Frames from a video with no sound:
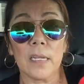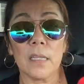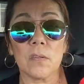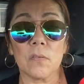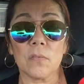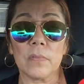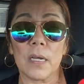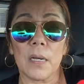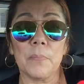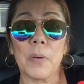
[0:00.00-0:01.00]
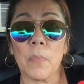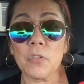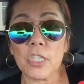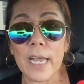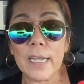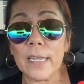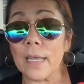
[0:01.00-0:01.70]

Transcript: a little um, bubble jacket.